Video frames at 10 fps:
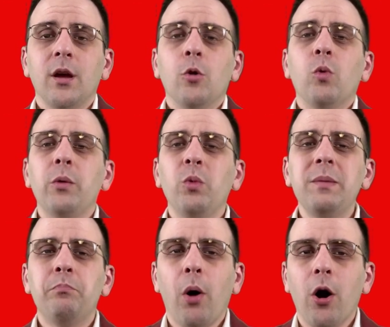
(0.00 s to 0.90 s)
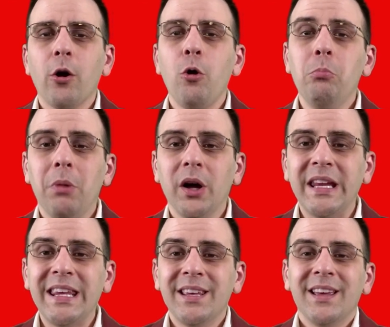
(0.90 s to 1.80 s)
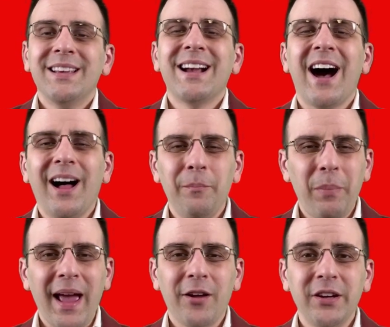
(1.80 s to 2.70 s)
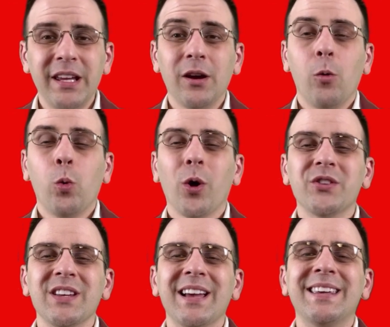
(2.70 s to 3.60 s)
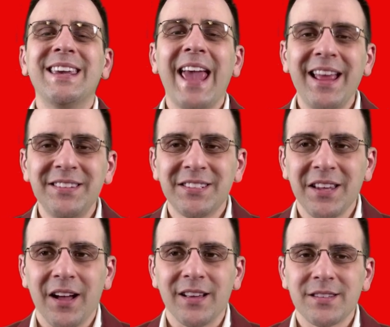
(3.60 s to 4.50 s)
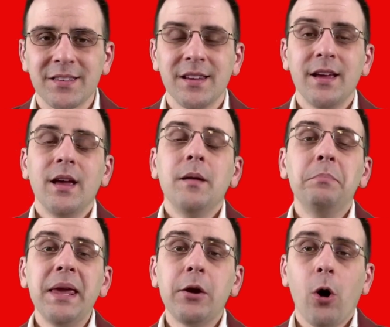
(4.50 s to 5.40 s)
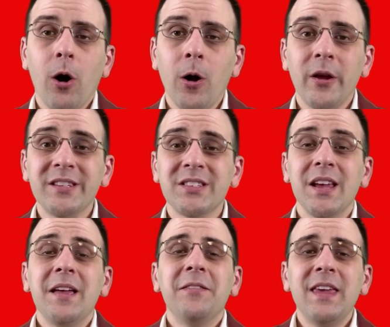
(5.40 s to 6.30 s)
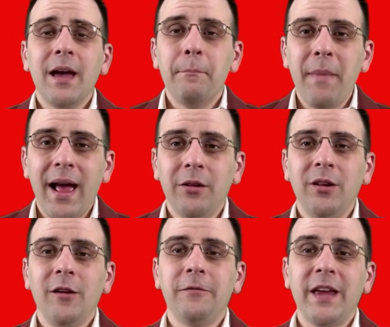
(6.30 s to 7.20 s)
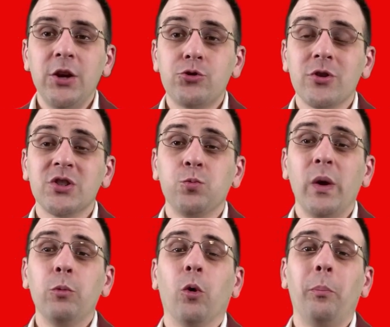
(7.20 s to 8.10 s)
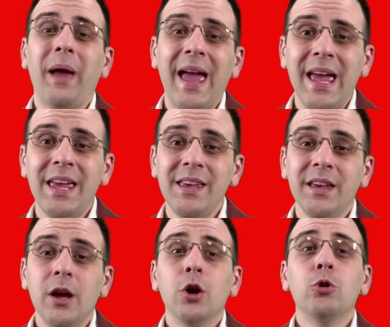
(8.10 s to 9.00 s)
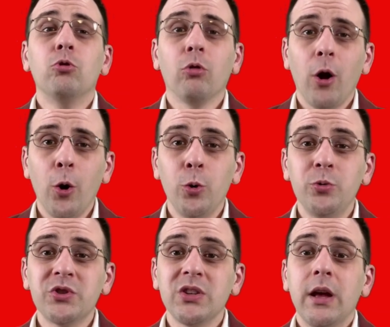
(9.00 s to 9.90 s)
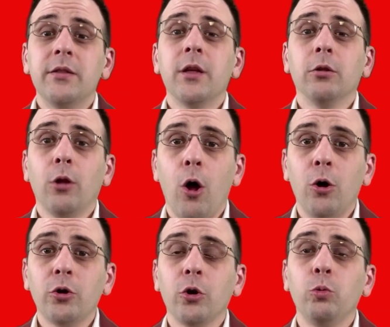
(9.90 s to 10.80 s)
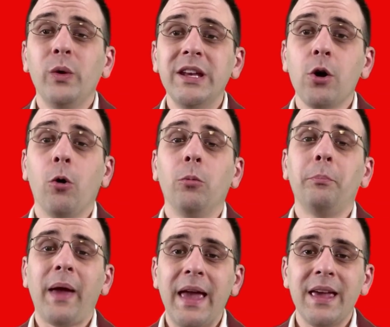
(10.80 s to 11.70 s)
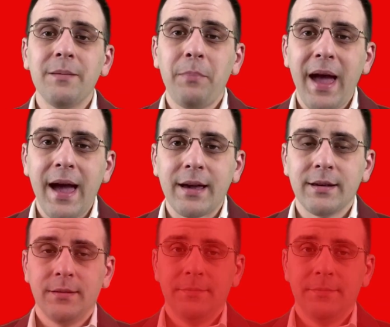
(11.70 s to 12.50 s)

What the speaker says: When we borrow money, compounding works against us because the amount of interest we will pay grows the longer we don't pay it back.